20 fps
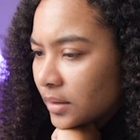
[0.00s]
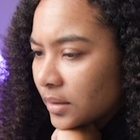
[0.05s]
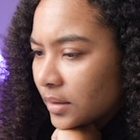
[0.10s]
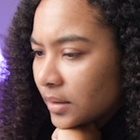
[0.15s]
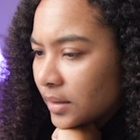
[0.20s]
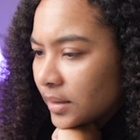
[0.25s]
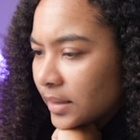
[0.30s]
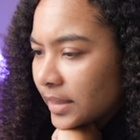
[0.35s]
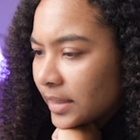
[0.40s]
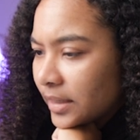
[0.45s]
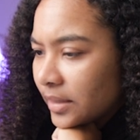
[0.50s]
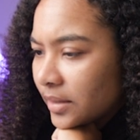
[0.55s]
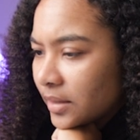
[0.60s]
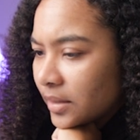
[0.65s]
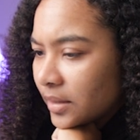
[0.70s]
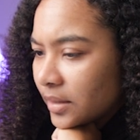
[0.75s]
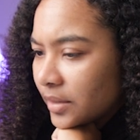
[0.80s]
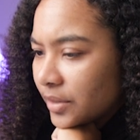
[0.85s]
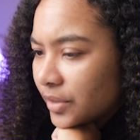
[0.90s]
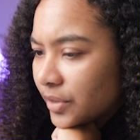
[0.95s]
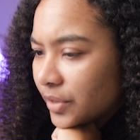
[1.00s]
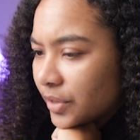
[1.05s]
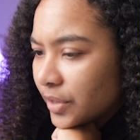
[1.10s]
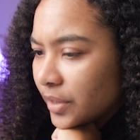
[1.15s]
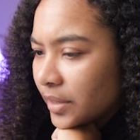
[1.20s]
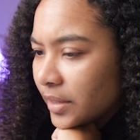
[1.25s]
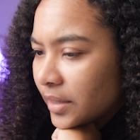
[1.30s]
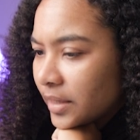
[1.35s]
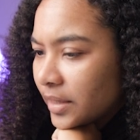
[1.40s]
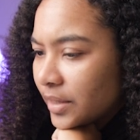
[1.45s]
let us
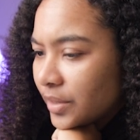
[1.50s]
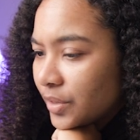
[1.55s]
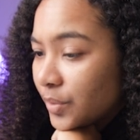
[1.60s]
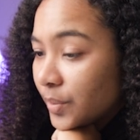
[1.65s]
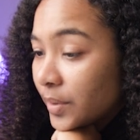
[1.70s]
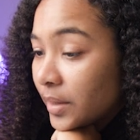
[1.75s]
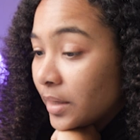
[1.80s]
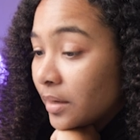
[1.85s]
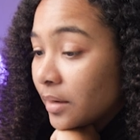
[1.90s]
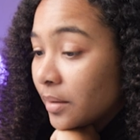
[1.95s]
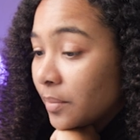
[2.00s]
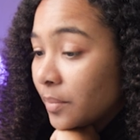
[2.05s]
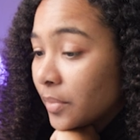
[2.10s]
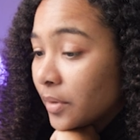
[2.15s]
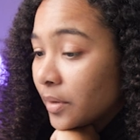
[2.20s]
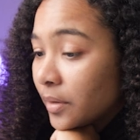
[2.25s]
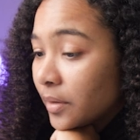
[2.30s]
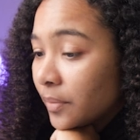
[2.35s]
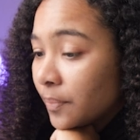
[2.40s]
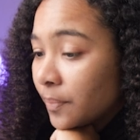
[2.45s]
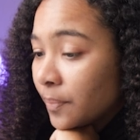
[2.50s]
turn it into a number.